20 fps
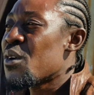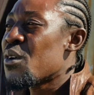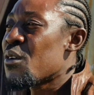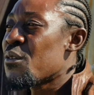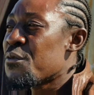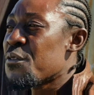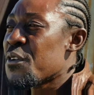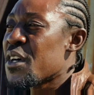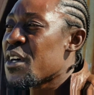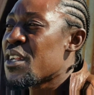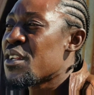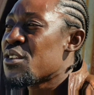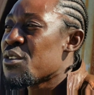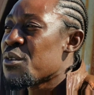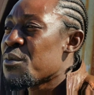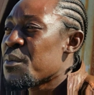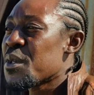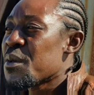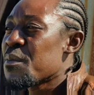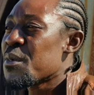more of
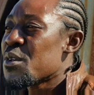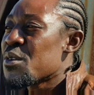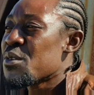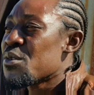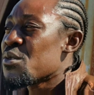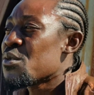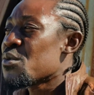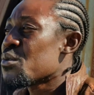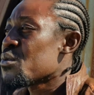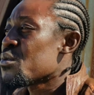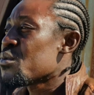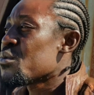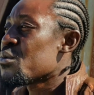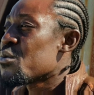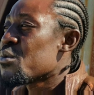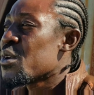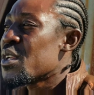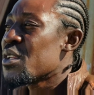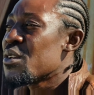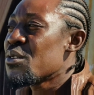anatomy, because
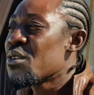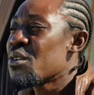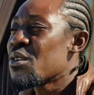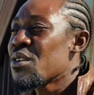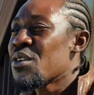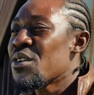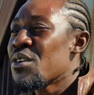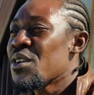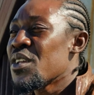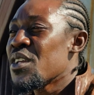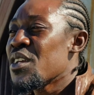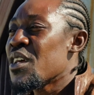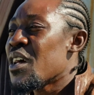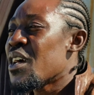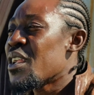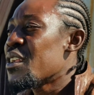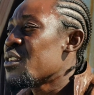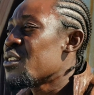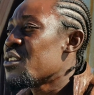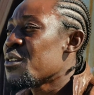when you don't know
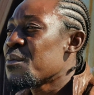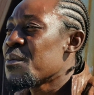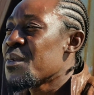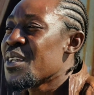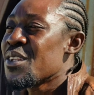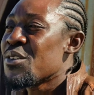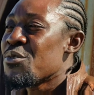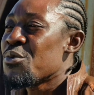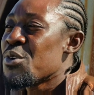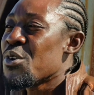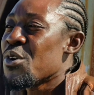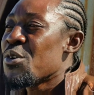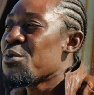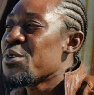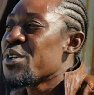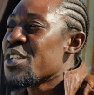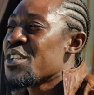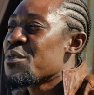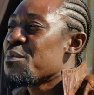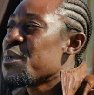anatomy, it will
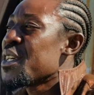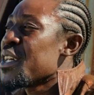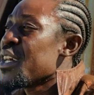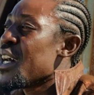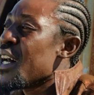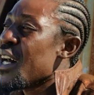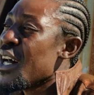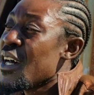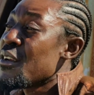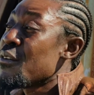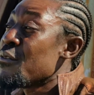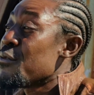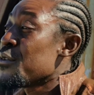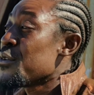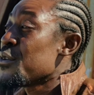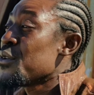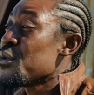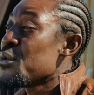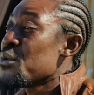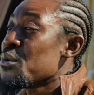always be hard
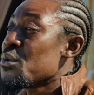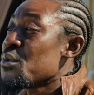for